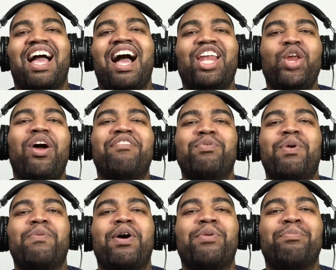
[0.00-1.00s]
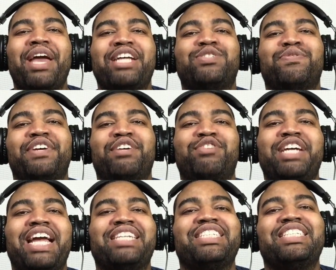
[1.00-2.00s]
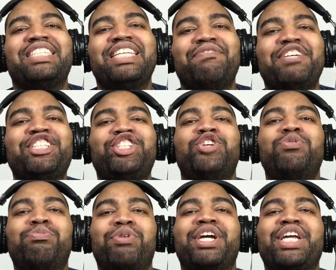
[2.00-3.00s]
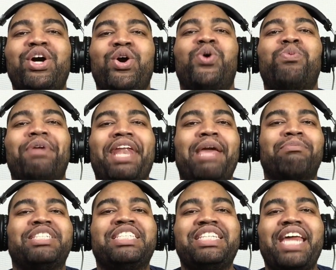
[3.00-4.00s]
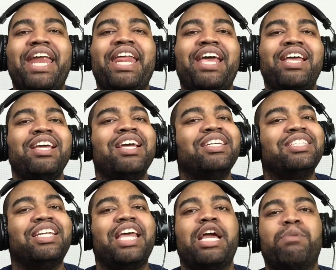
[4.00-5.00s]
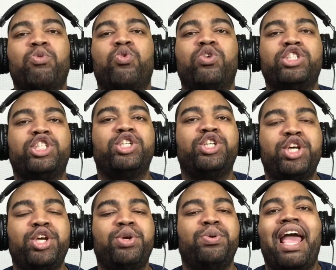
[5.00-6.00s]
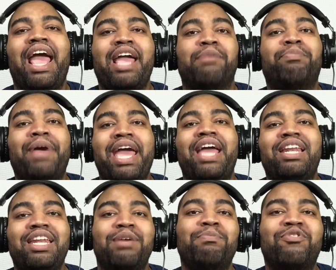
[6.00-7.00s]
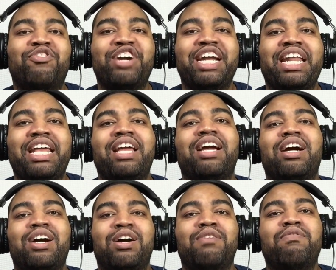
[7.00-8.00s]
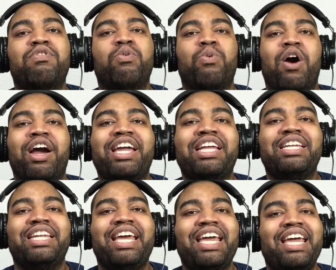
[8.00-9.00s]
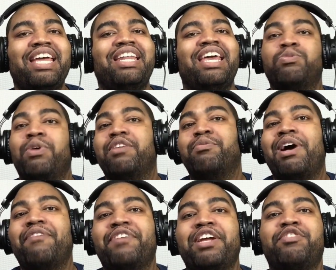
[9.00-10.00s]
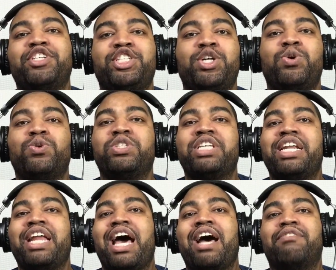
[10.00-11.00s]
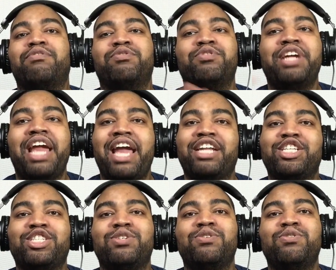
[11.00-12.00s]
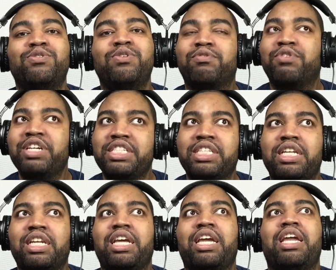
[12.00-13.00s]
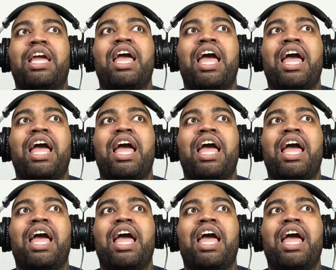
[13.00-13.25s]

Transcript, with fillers: Hello everyone, welcome back to Fear of ReactionsTV 2.0. My name is Dede. Today I'm going to do a bad lip reading of The Walking Dead. One of my favorite shows that I've reacted to recently.